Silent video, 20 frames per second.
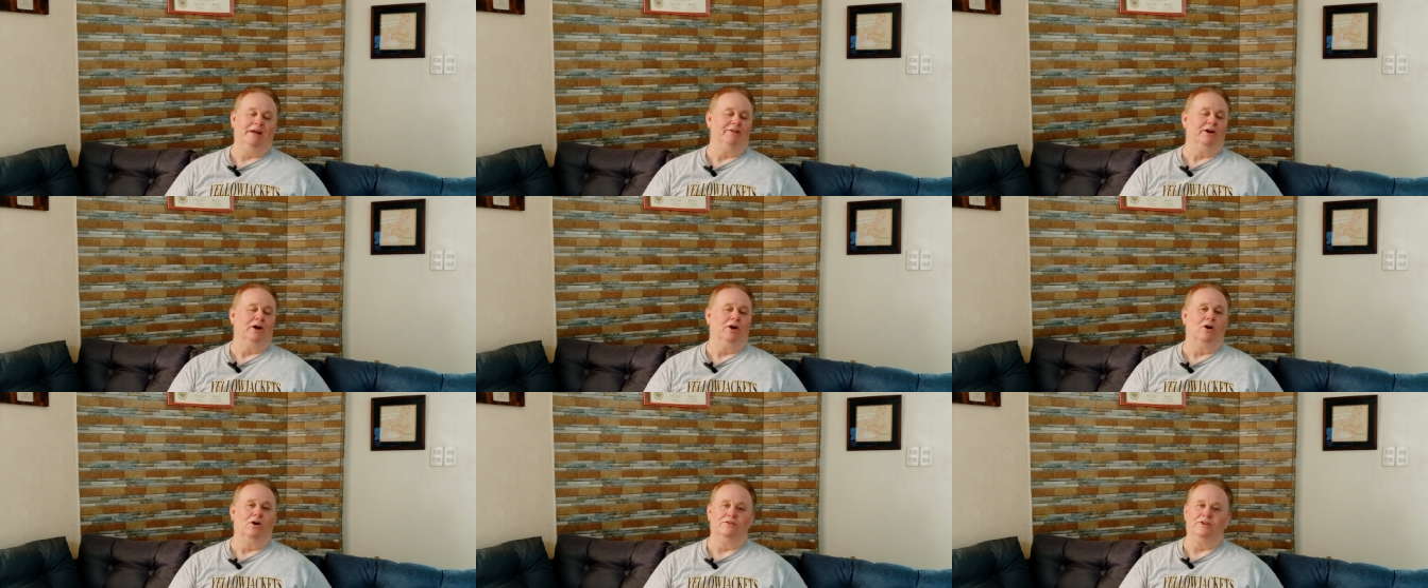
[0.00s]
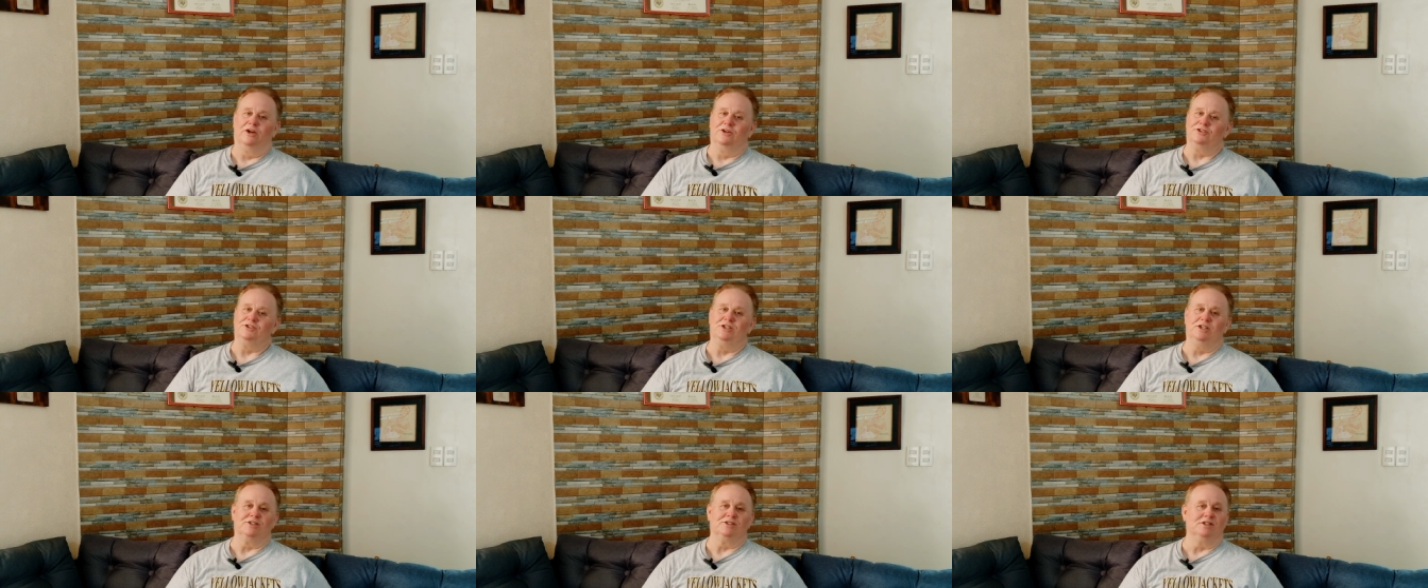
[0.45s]
And
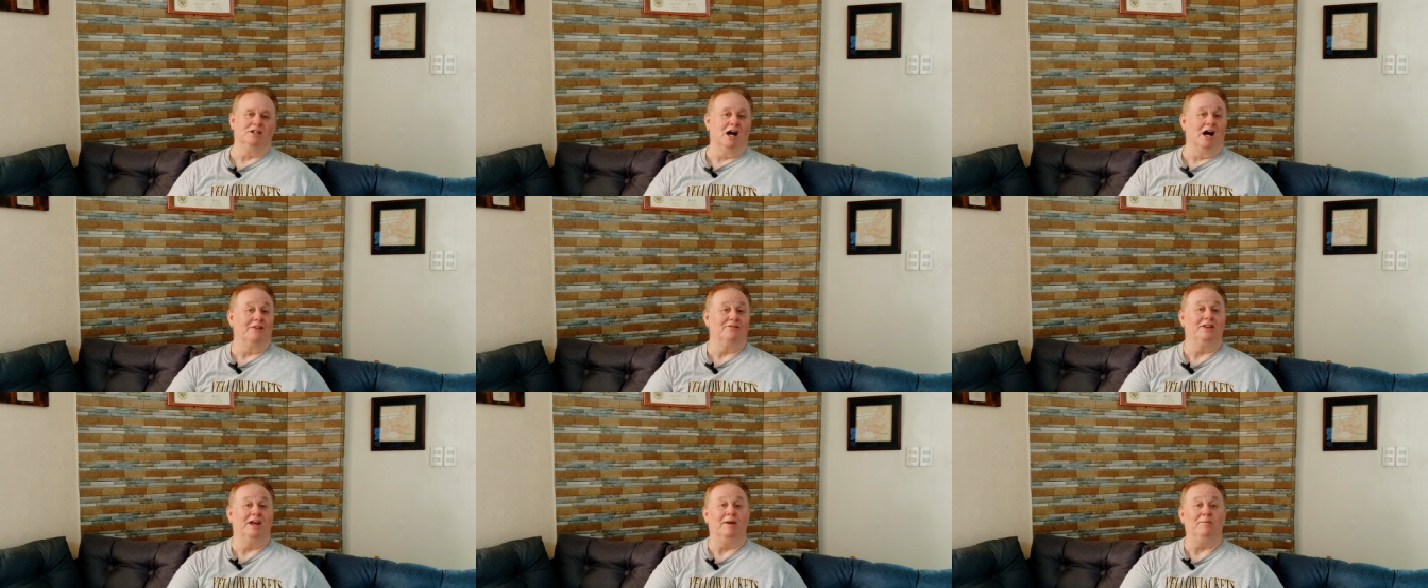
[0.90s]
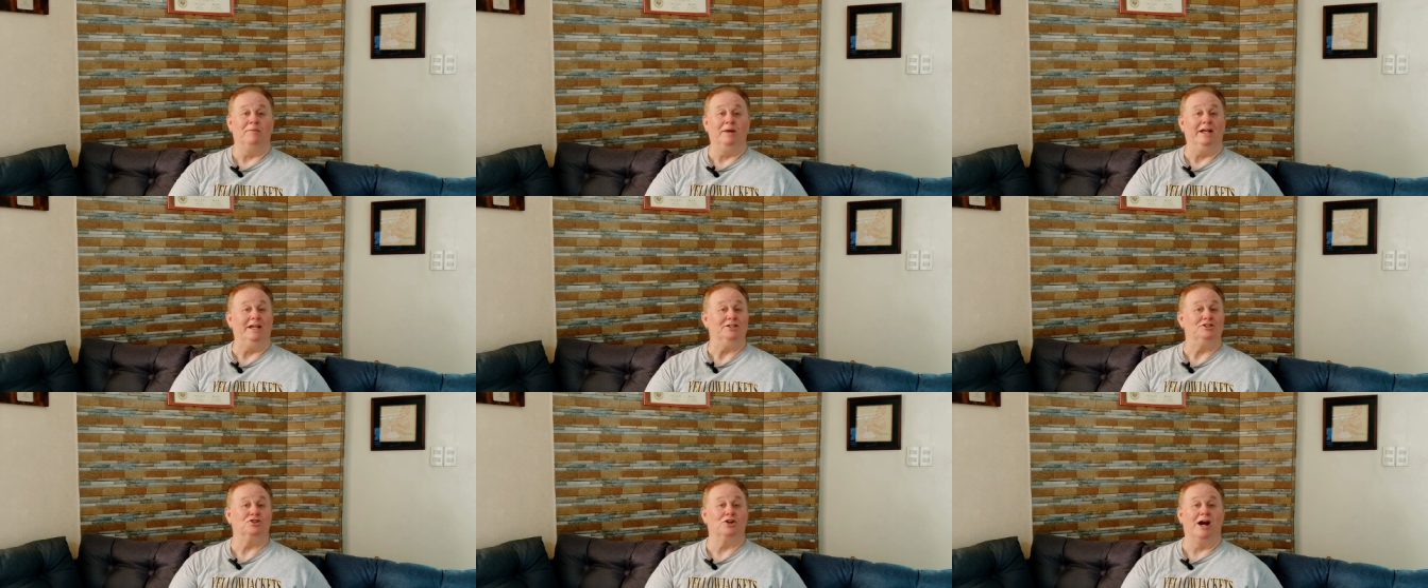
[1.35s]
there's just not that
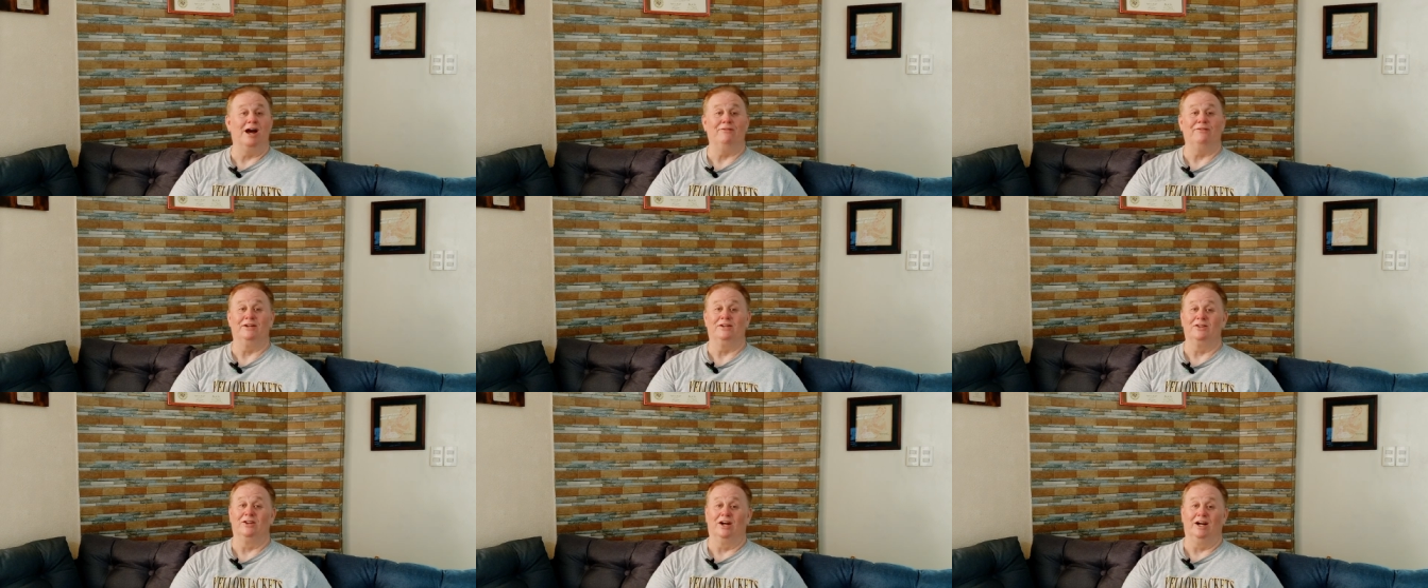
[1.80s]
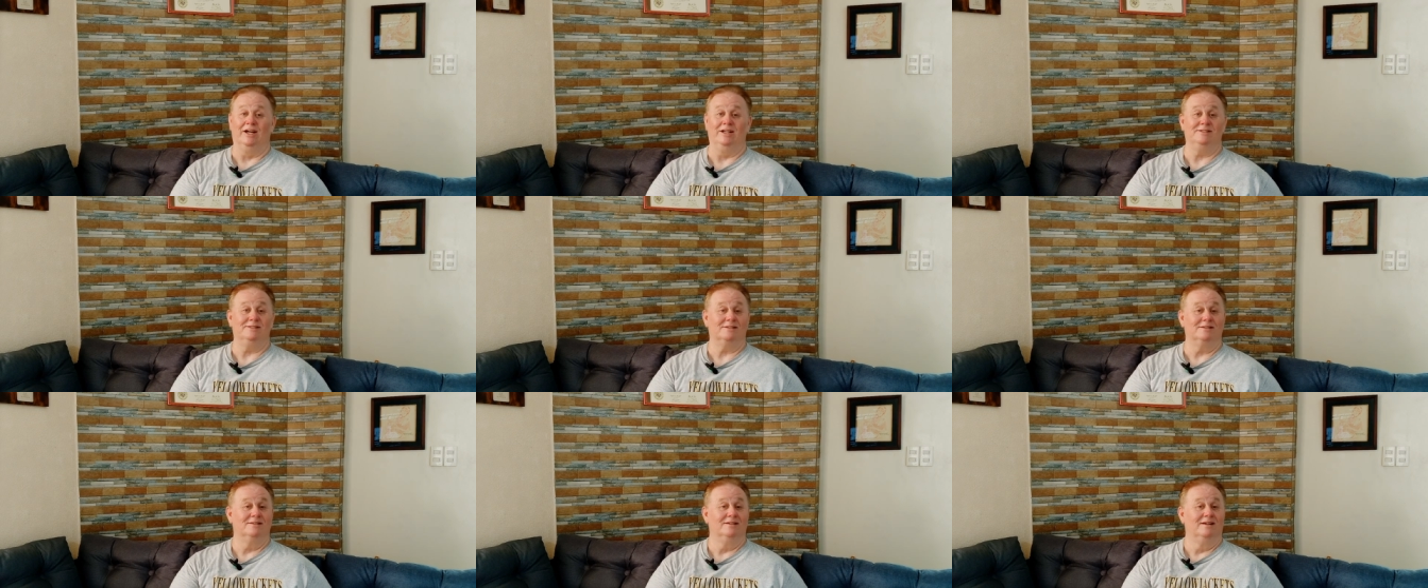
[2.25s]
many traffic
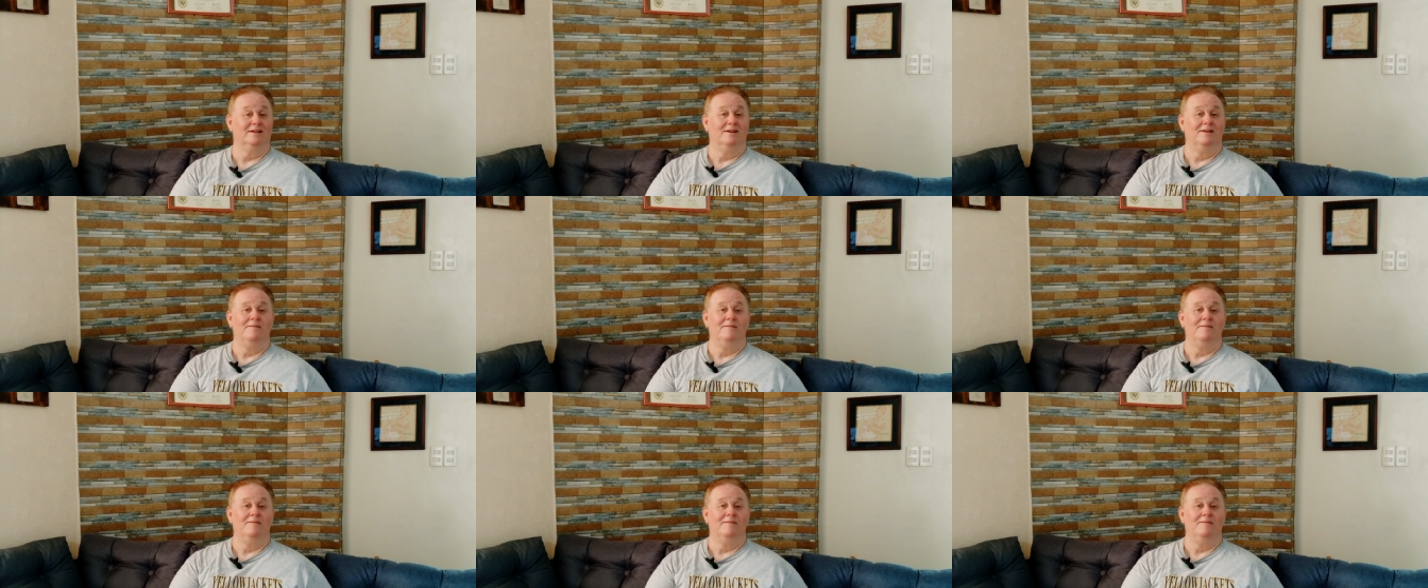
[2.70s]
lights.